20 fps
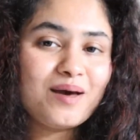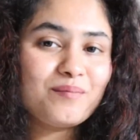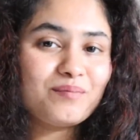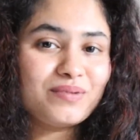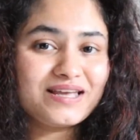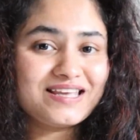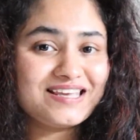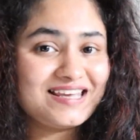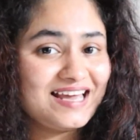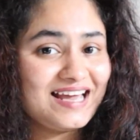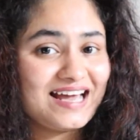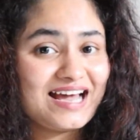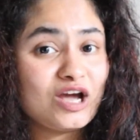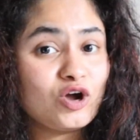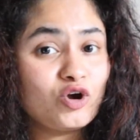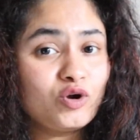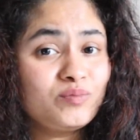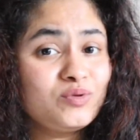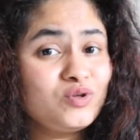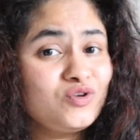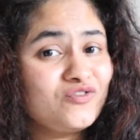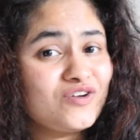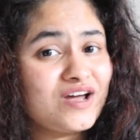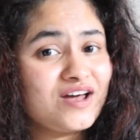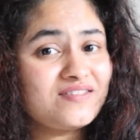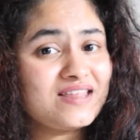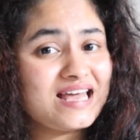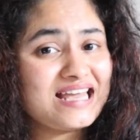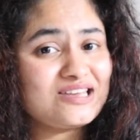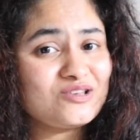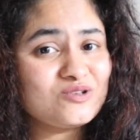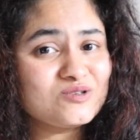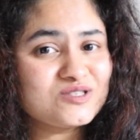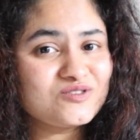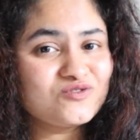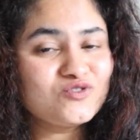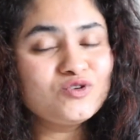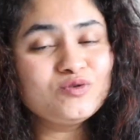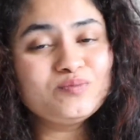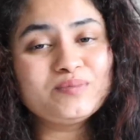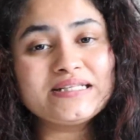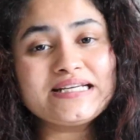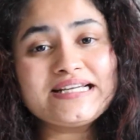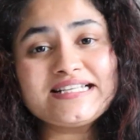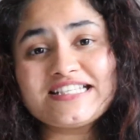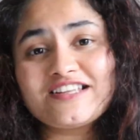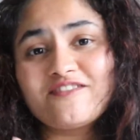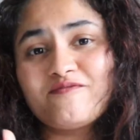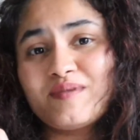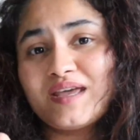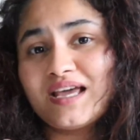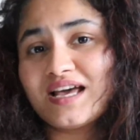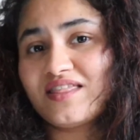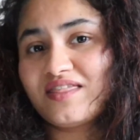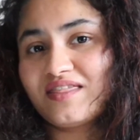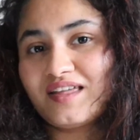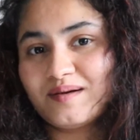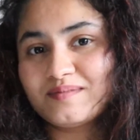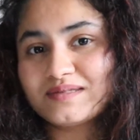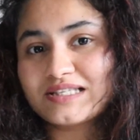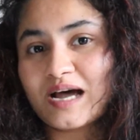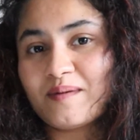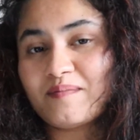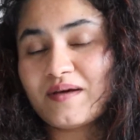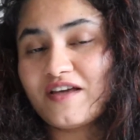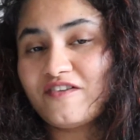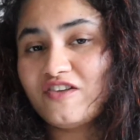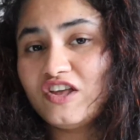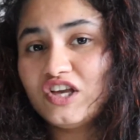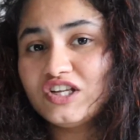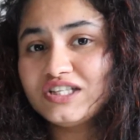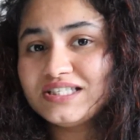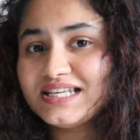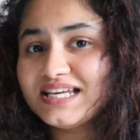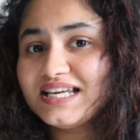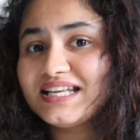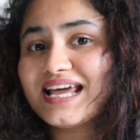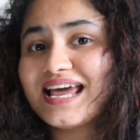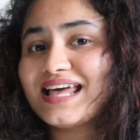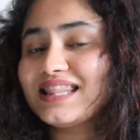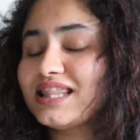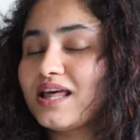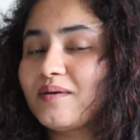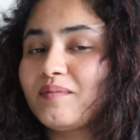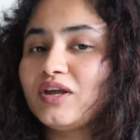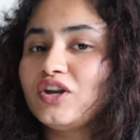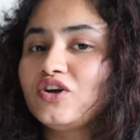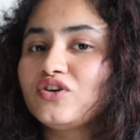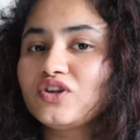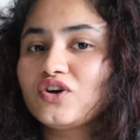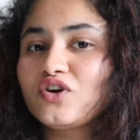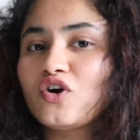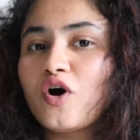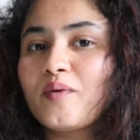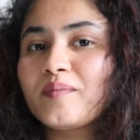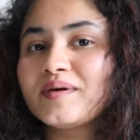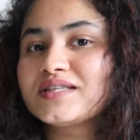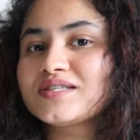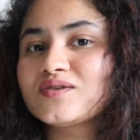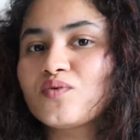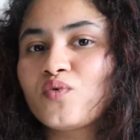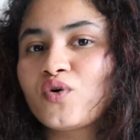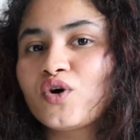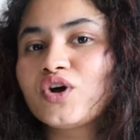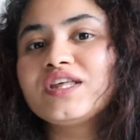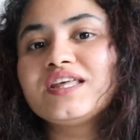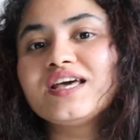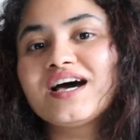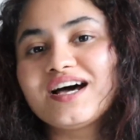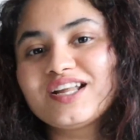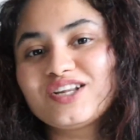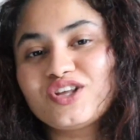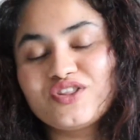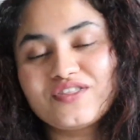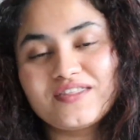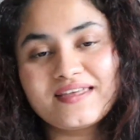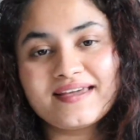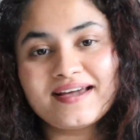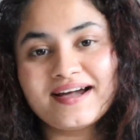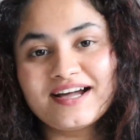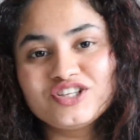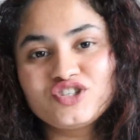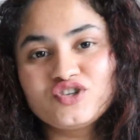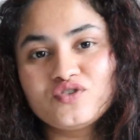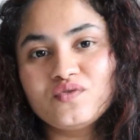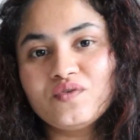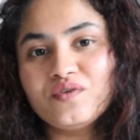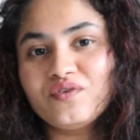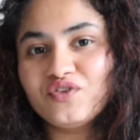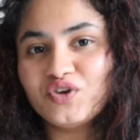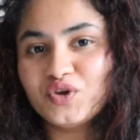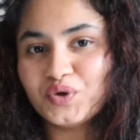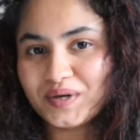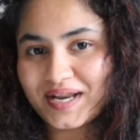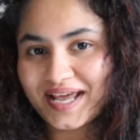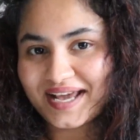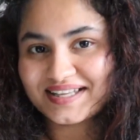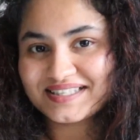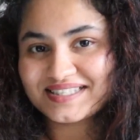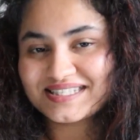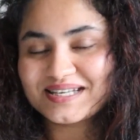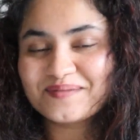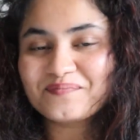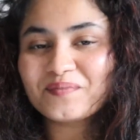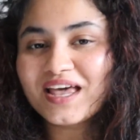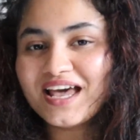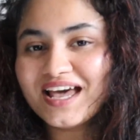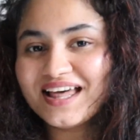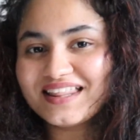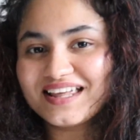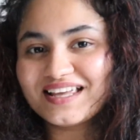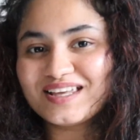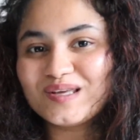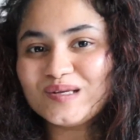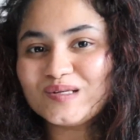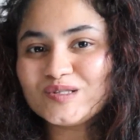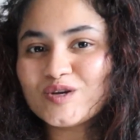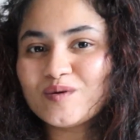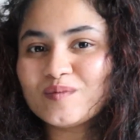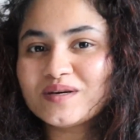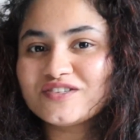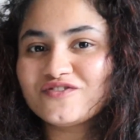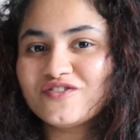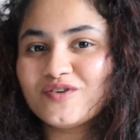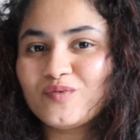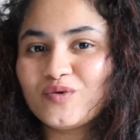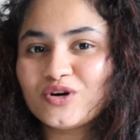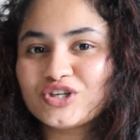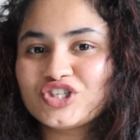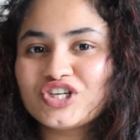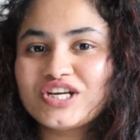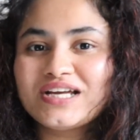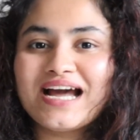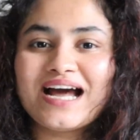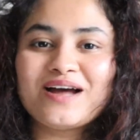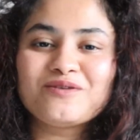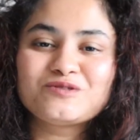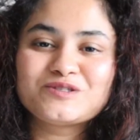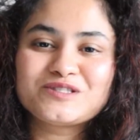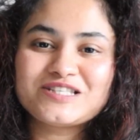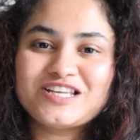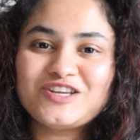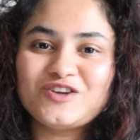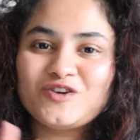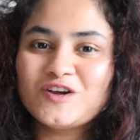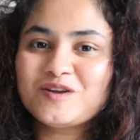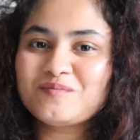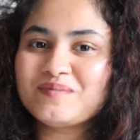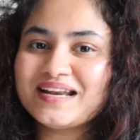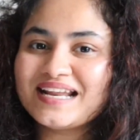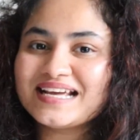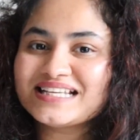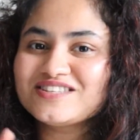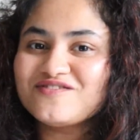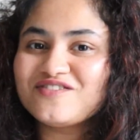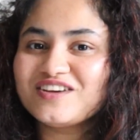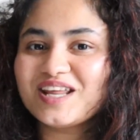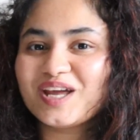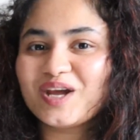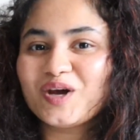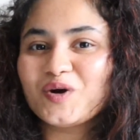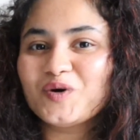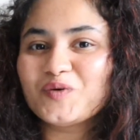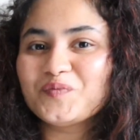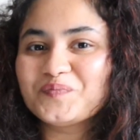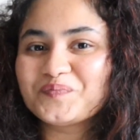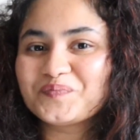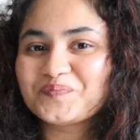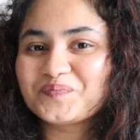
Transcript: But yeah, I hope you found that useful. Please give me a thumbs up if you did, and let me know in the comments what yarn you think I should review next. Thank you so much for watching. I will see you in my next video.